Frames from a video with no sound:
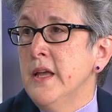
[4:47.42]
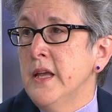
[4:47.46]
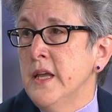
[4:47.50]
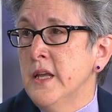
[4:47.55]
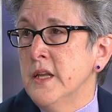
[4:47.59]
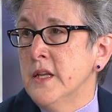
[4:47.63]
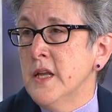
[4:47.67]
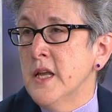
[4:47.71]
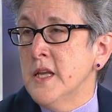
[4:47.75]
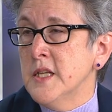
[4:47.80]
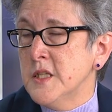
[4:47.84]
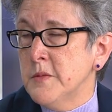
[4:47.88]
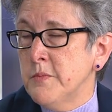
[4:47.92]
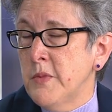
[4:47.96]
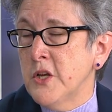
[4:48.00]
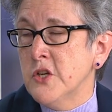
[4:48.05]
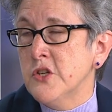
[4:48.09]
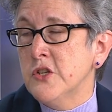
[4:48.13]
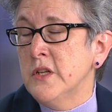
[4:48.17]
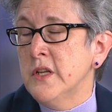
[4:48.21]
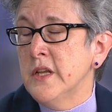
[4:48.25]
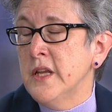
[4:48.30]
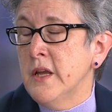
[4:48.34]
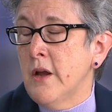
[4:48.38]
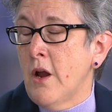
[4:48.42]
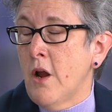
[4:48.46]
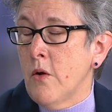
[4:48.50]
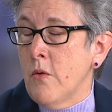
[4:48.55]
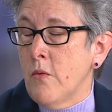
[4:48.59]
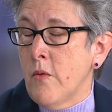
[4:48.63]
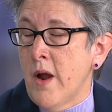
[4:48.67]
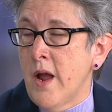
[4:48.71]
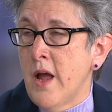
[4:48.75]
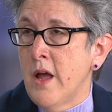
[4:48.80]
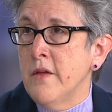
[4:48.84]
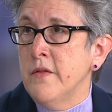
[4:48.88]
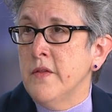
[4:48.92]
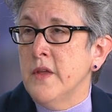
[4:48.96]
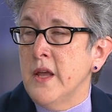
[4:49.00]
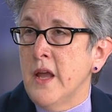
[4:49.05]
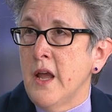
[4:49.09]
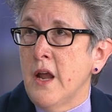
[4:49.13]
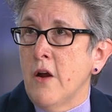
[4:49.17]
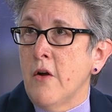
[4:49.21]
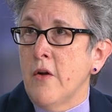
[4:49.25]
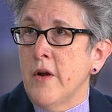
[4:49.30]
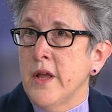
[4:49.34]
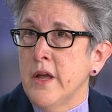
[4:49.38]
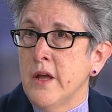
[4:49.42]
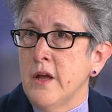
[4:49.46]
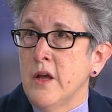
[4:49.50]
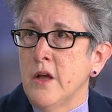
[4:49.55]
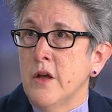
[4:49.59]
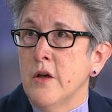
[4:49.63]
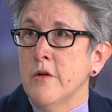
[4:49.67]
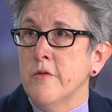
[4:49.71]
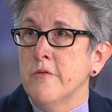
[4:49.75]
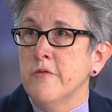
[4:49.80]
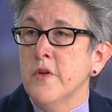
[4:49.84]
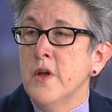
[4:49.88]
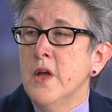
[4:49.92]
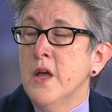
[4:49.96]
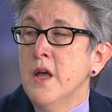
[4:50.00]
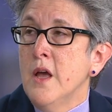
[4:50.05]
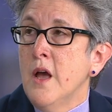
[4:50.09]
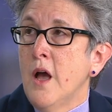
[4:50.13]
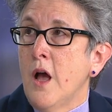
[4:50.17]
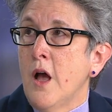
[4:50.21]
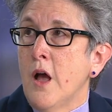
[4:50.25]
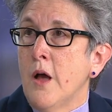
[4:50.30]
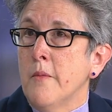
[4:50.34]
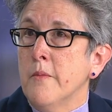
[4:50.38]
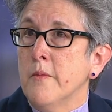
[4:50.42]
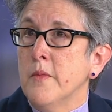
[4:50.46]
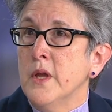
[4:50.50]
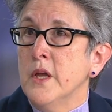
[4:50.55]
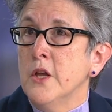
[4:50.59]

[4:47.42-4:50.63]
in, especially around the area of um,